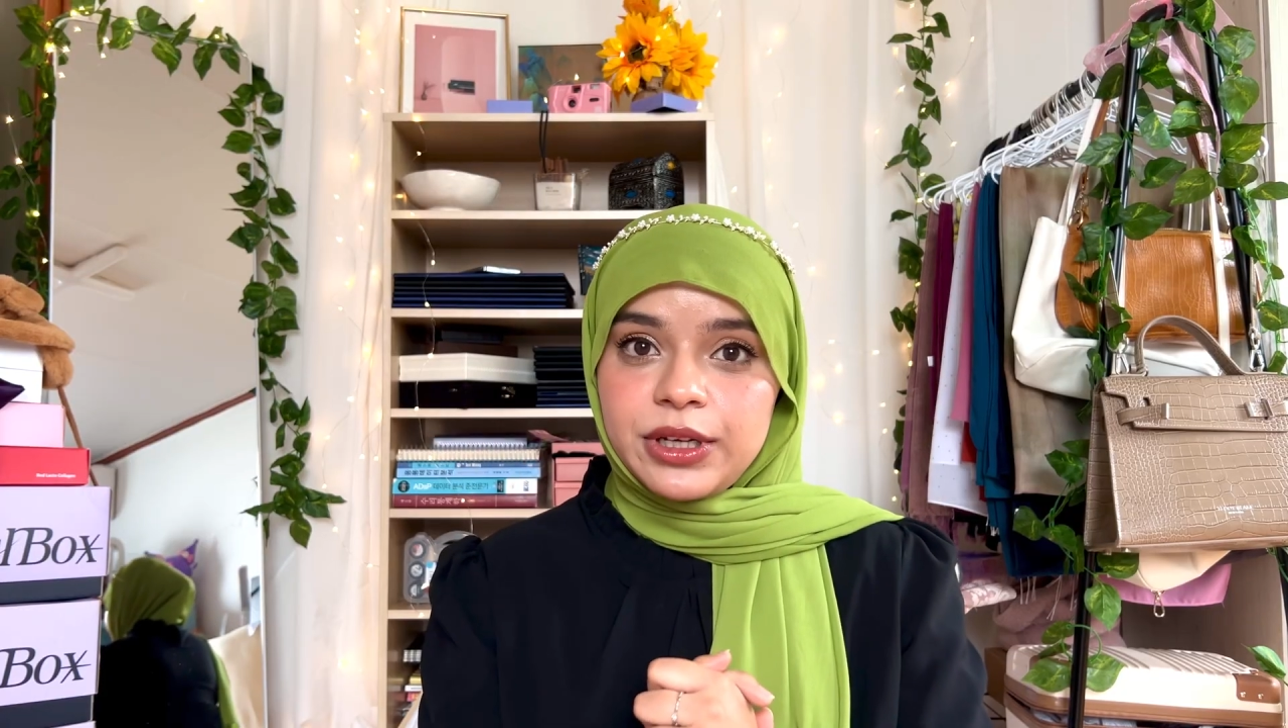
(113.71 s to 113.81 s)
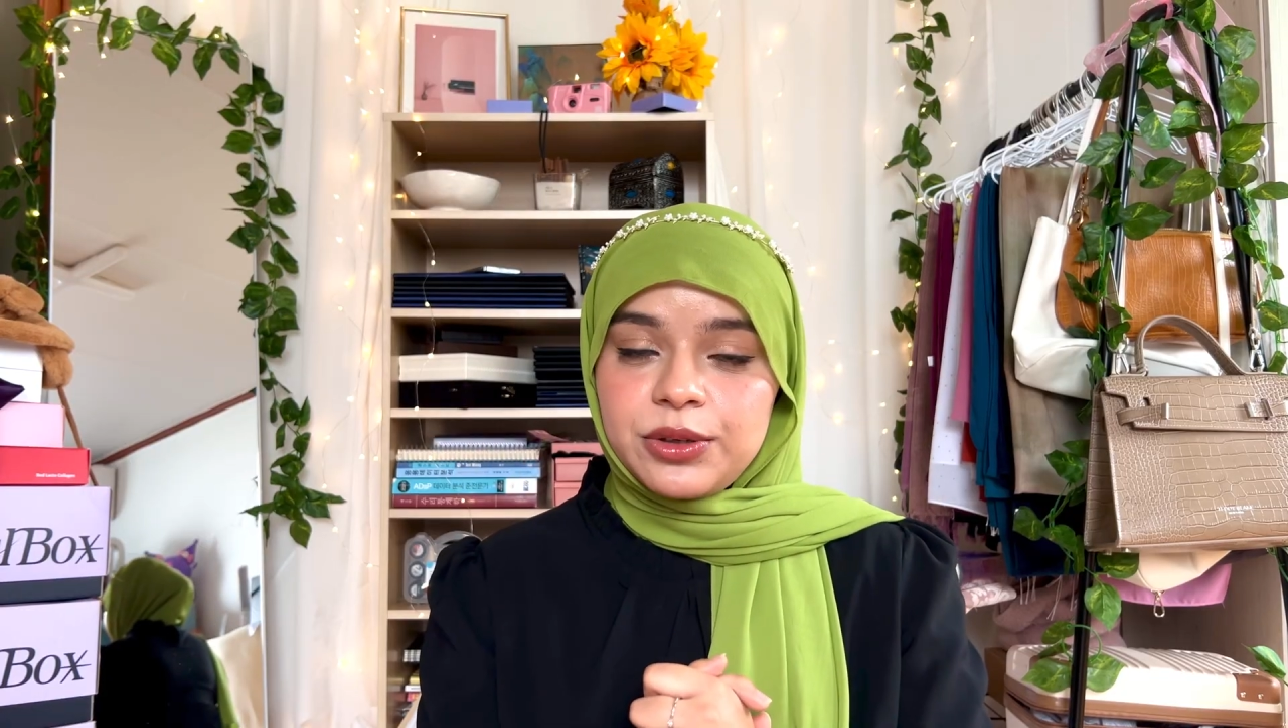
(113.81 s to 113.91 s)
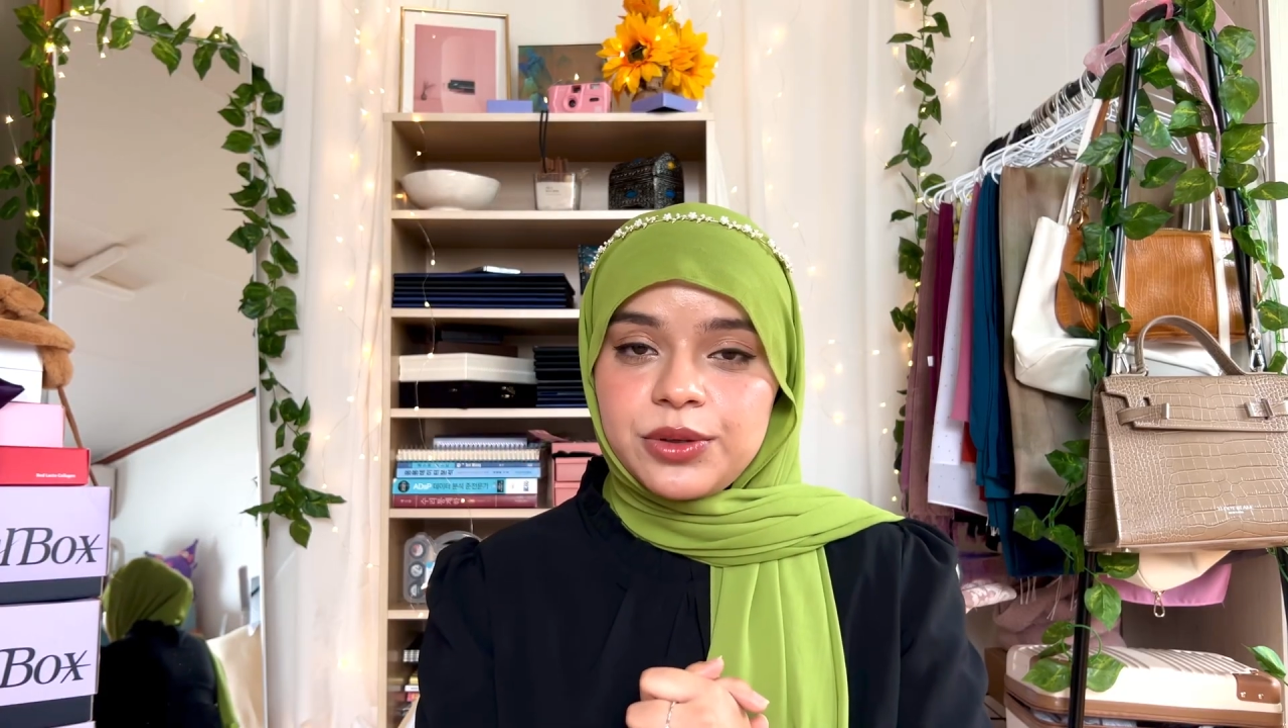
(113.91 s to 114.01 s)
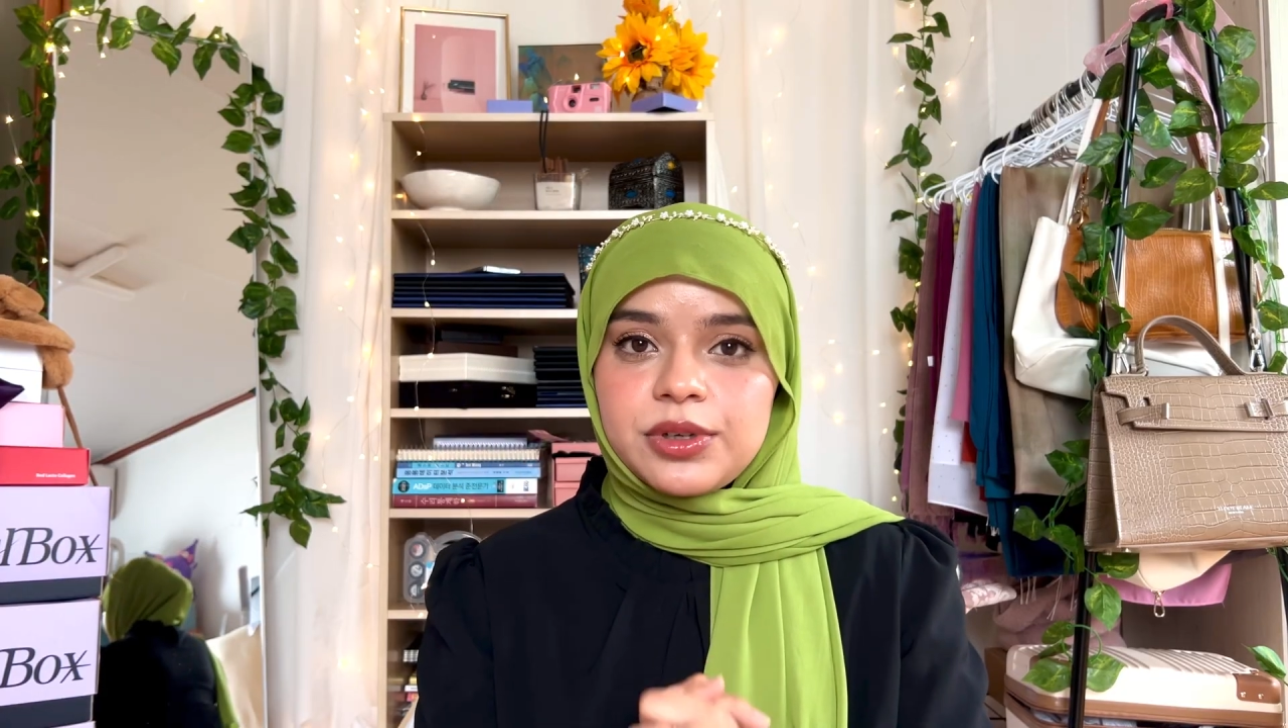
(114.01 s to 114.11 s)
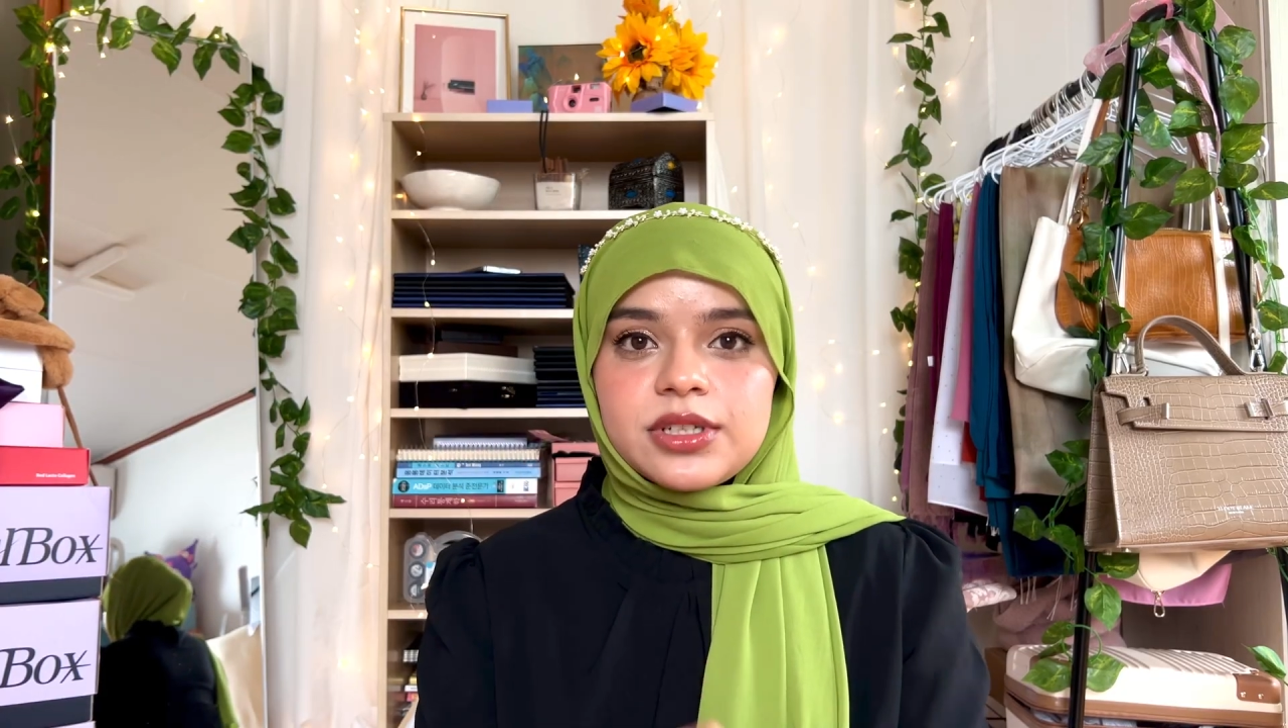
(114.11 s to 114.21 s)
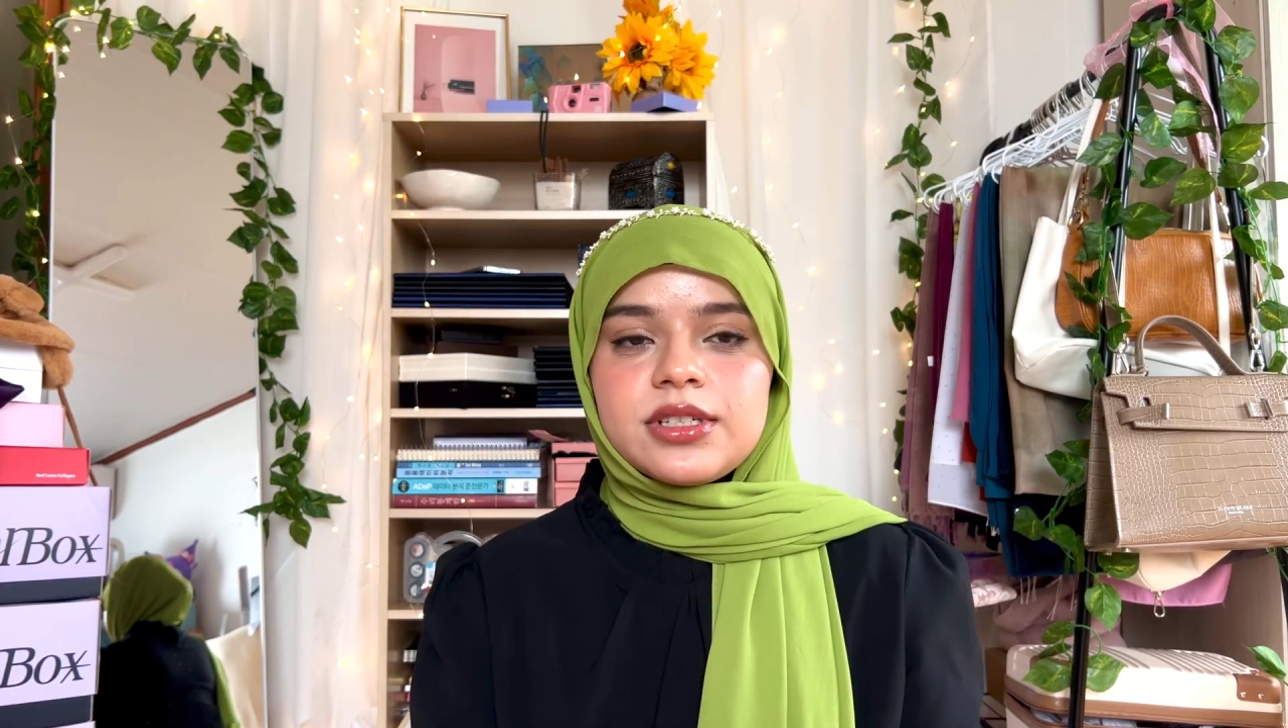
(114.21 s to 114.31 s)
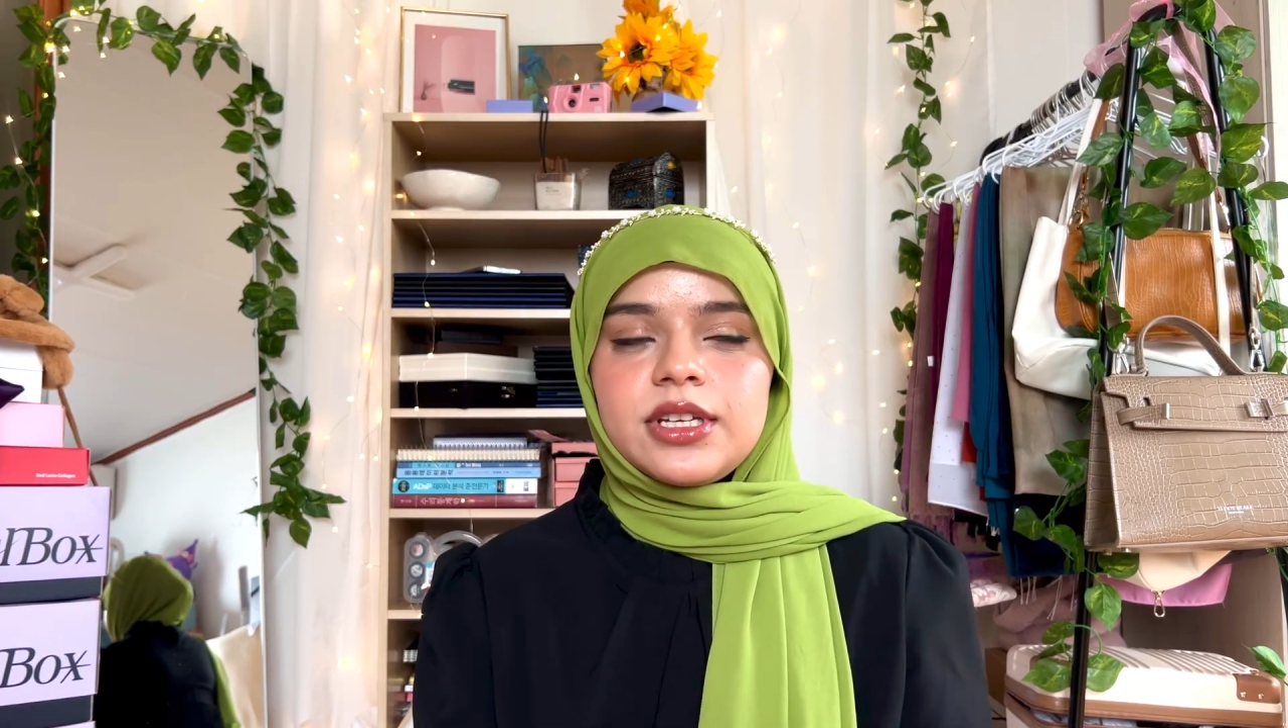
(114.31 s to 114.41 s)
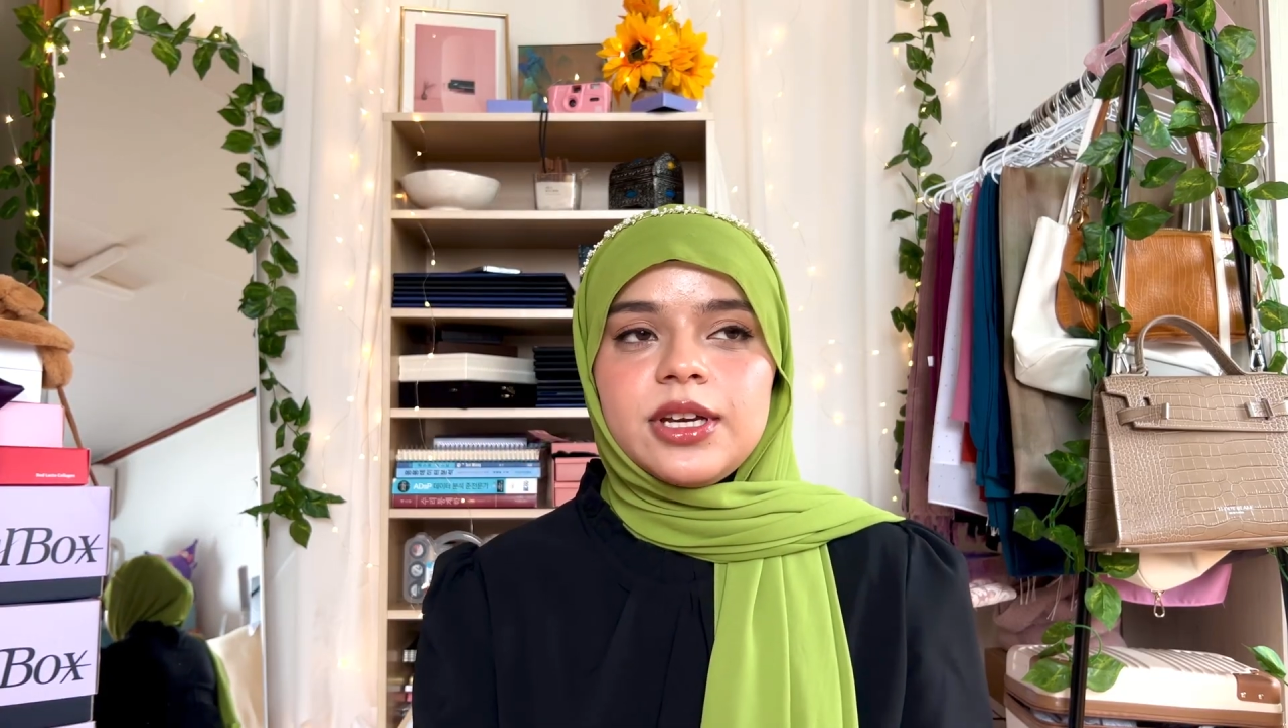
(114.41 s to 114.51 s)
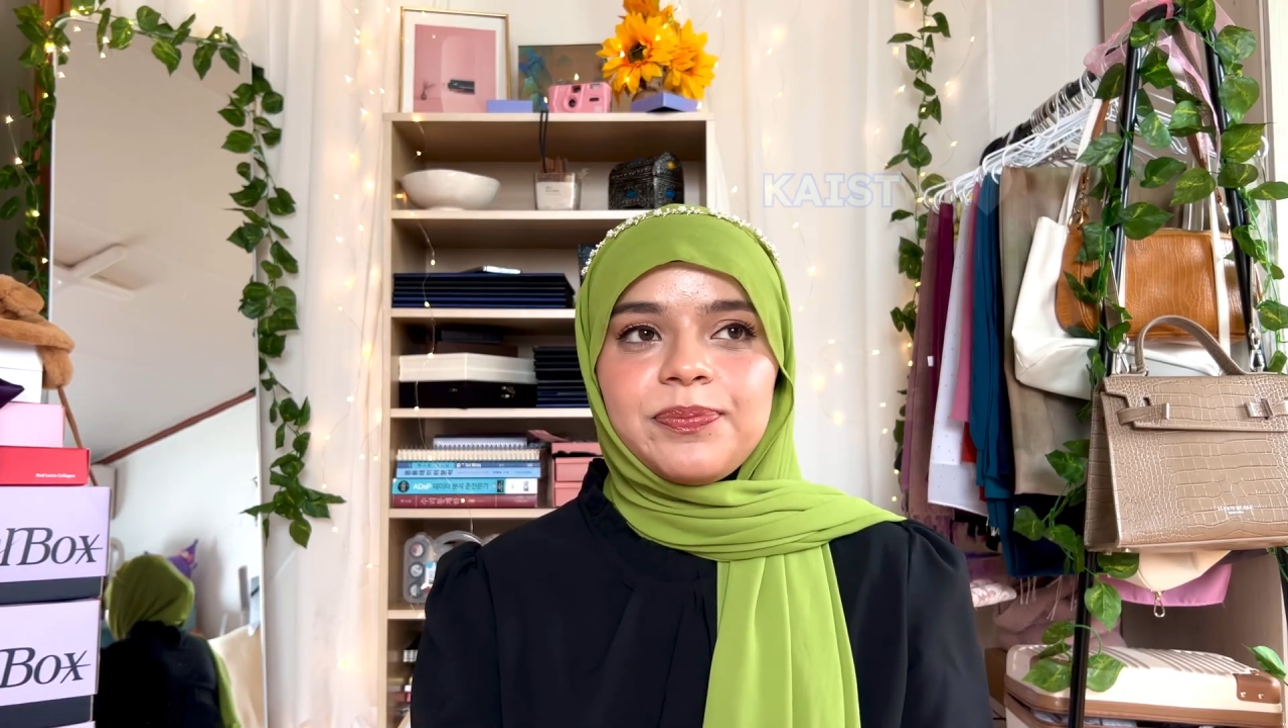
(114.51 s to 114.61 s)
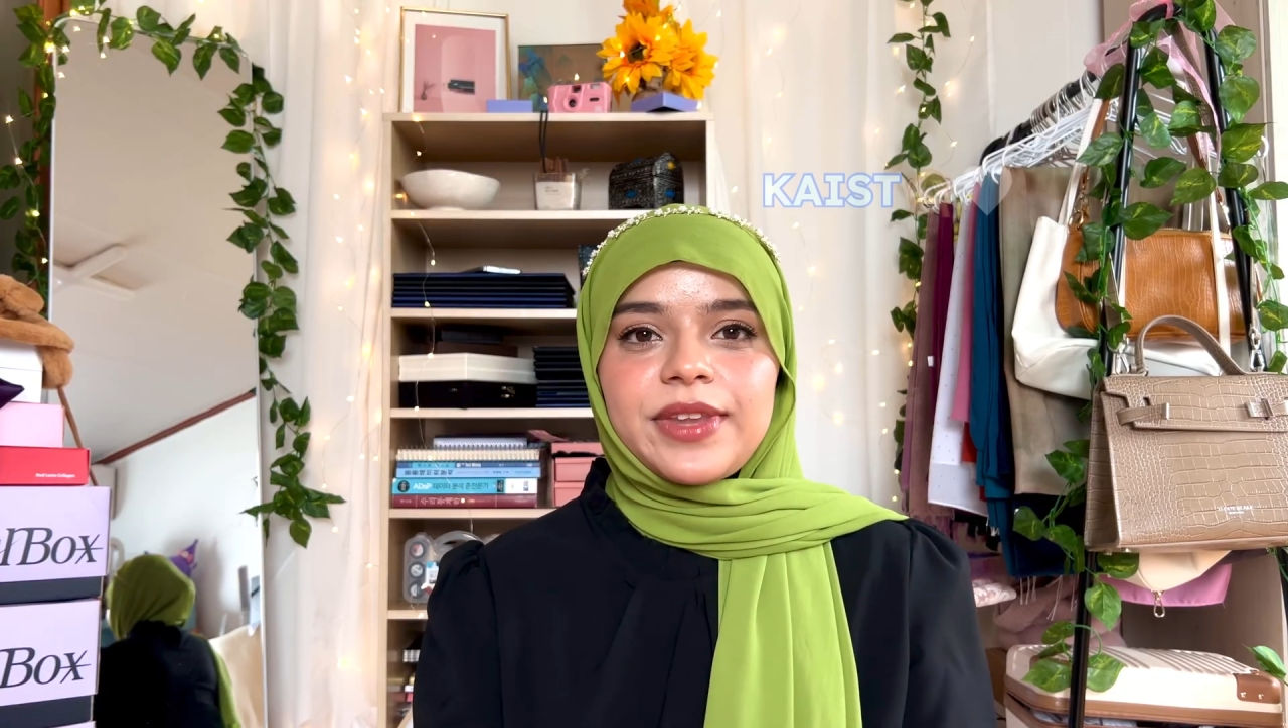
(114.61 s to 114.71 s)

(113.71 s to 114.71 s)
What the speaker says: university.